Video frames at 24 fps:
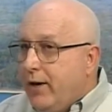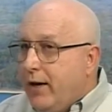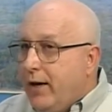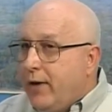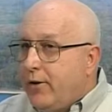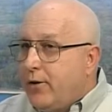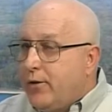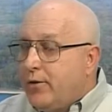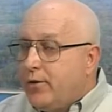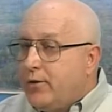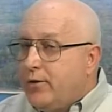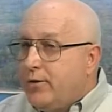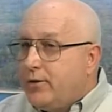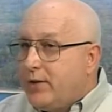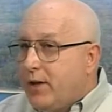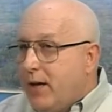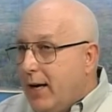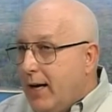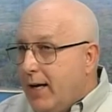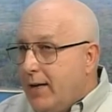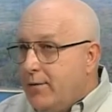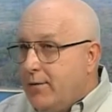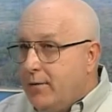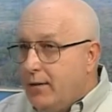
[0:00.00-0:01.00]
acres in
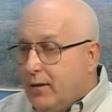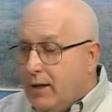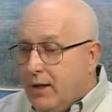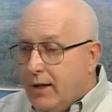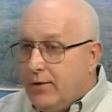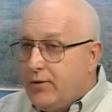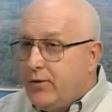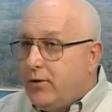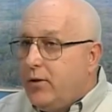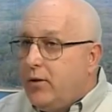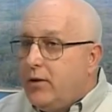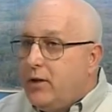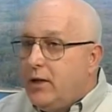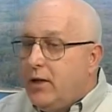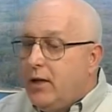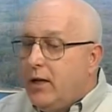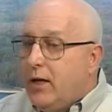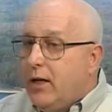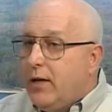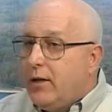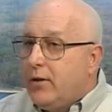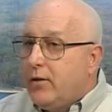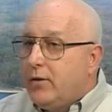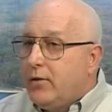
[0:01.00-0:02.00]
size and less than 10
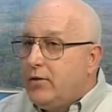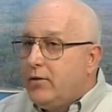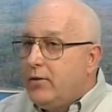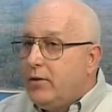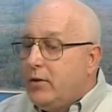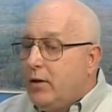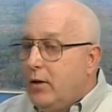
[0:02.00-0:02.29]
acres.